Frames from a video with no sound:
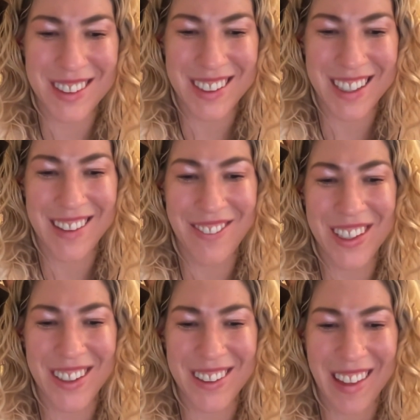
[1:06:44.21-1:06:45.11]
and like
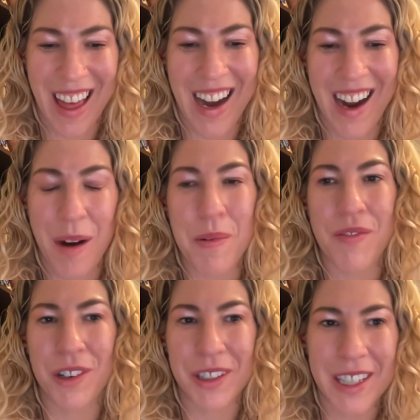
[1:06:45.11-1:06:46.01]
figure that out
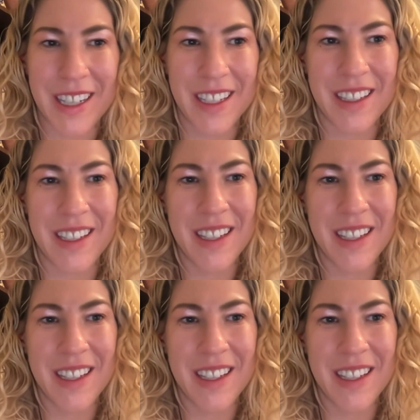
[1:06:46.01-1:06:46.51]
before they